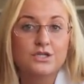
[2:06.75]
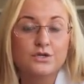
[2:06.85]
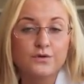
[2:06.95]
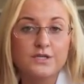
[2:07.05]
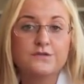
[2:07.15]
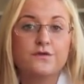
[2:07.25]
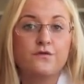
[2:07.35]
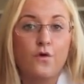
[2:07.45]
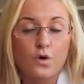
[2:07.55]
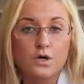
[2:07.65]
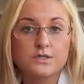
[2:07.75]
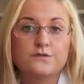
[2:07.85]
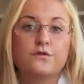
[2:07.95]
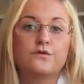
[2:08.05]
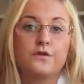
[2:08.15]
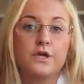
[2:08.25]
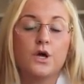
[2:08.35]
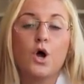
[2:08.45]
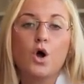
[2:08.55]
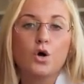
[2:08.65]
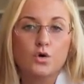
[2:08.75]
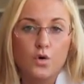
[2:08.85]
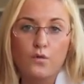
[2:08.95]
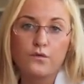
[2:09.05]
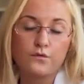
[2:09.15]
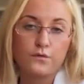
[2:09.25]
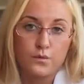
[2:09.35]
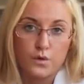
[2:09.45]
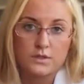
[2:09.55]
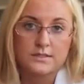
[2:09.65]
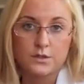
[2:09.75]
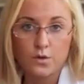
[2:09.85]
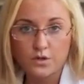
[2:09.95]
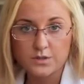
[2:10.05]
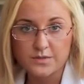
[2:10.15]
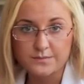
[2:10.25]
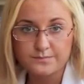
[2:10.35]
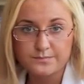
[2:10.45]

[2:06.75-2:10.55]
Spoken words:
decrease the focus for the growth of the world economy.